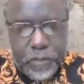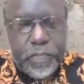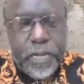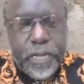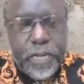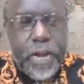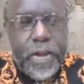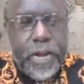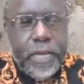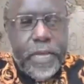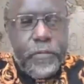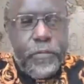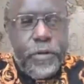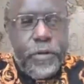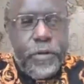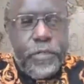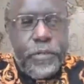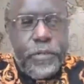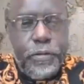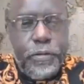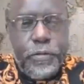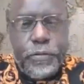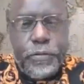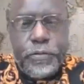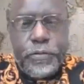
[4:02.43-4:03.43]
sharing with
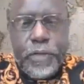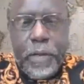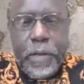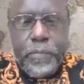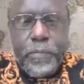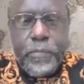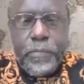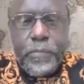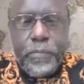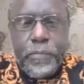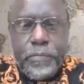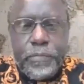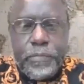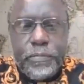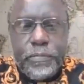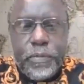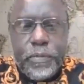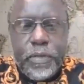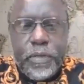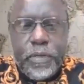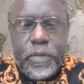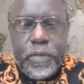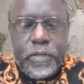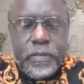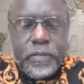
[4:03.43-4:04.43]
you some
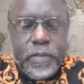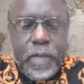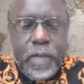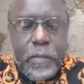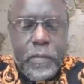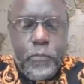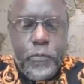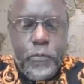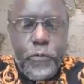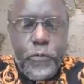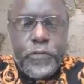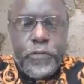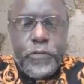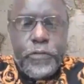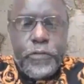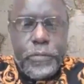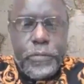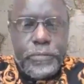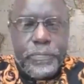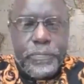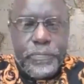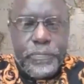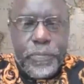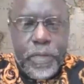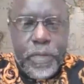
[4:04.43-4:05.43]

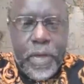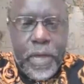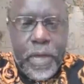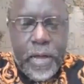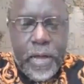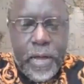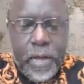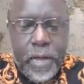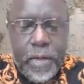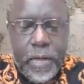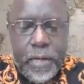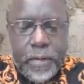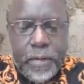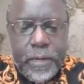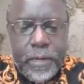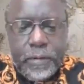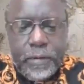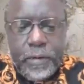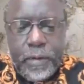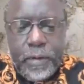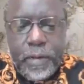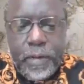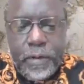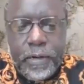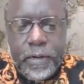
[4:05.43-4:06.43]
wisdom, and
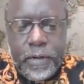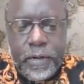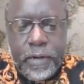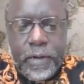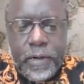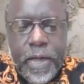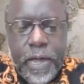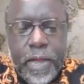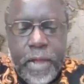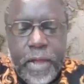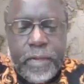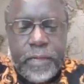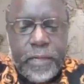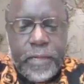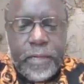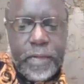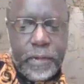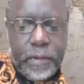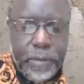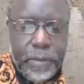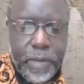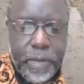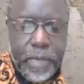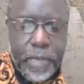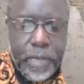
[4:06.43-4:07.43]
that
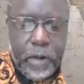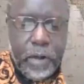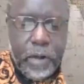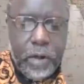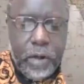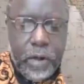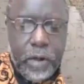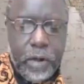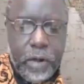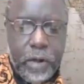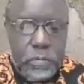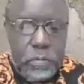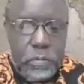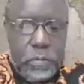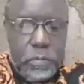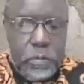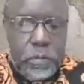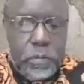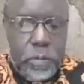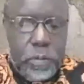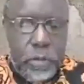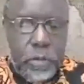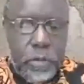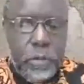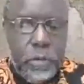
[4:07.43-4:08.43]
can be helpful
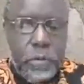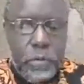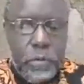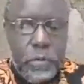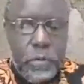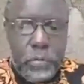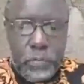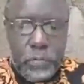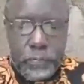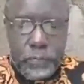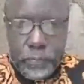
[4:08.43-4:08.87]
to you.